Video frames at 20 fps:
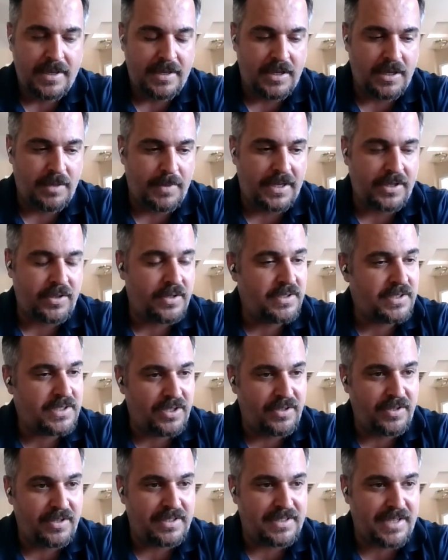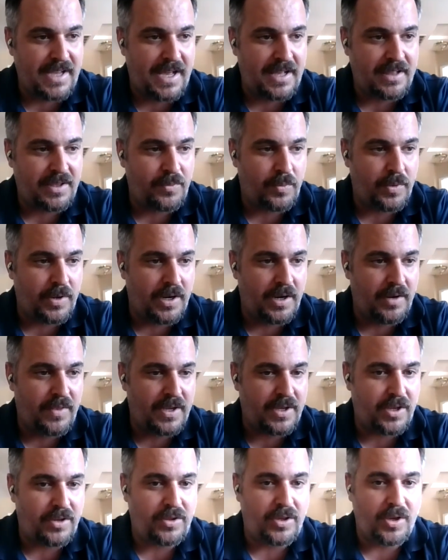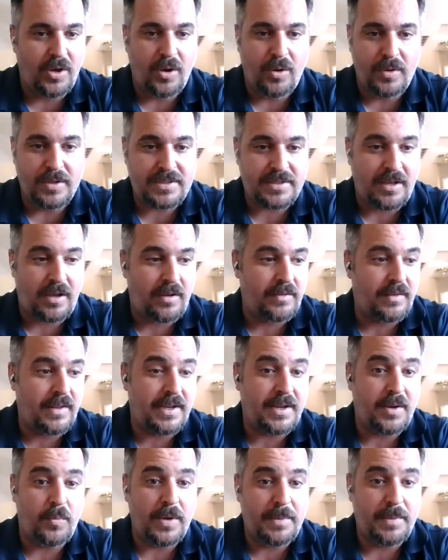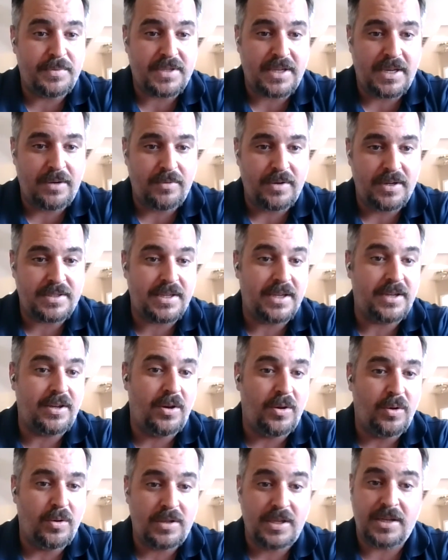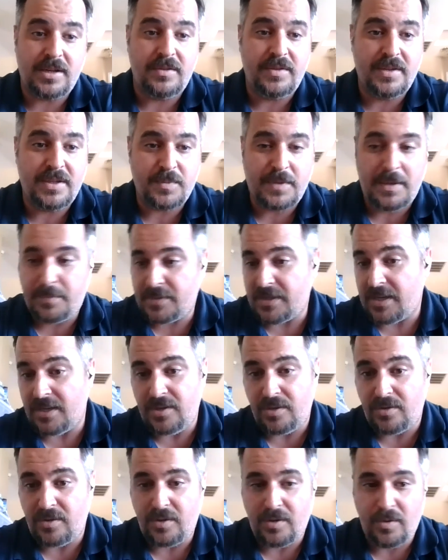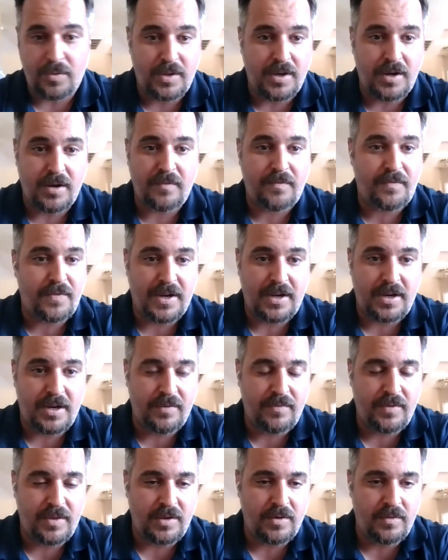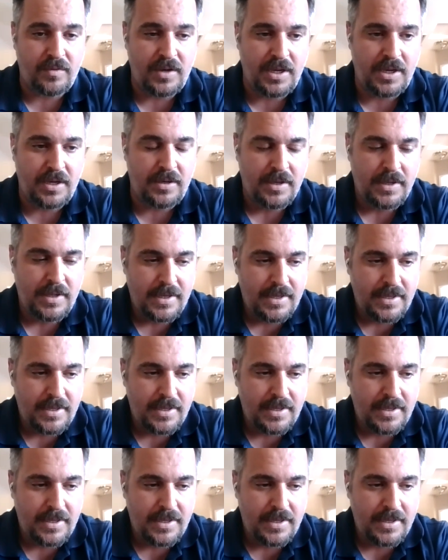I couldn't tell you exactly where they could go. It's not on like a website where it's like, oh, click on this website, you can go there and find out everything you need.